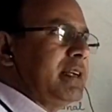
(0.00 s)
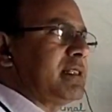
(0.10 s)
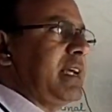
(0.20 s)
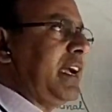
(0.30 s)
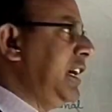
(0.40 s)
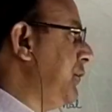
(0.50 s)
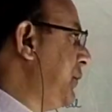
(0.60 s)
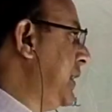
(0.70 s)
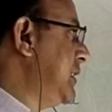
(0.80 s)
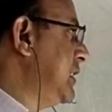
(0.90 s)
and second
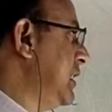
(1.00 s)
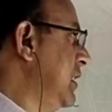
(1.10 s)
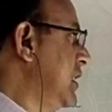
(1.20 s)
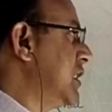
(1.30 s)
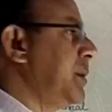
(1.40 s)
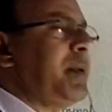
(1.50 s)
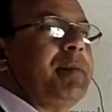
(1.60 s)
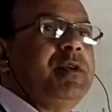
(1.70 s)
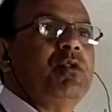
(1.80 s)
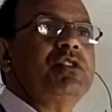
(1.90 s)
phase is
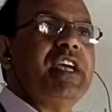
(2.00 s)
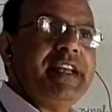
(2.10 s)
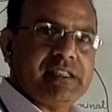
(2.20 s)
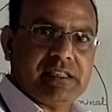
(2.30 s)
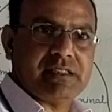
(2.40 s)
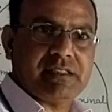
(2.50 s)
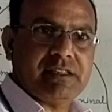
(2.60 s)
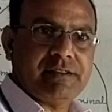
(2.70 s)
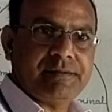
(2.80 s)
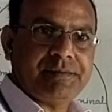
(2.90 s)
spermiogenesis.
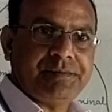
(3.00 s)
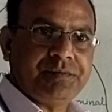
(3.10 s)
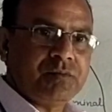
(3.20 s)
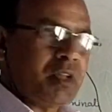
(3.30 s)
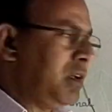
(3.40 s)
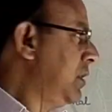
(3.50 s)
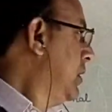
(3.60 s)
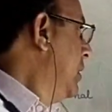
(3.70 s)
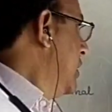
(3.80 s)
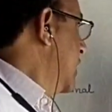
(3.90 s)

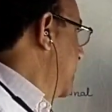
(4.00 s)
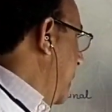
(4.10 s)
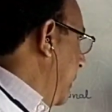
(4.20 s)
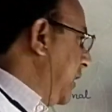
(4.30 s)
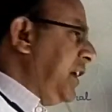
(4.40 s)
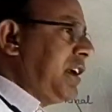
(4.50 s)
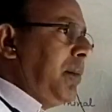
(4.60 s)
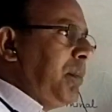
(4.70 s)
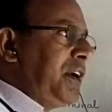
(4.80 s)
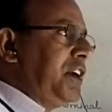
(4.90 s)
Spermatid
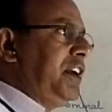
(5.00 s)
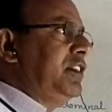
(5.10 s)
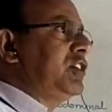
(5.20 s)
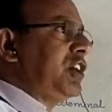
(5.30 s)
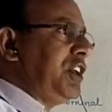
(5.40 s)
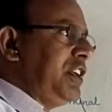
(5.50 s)
completed in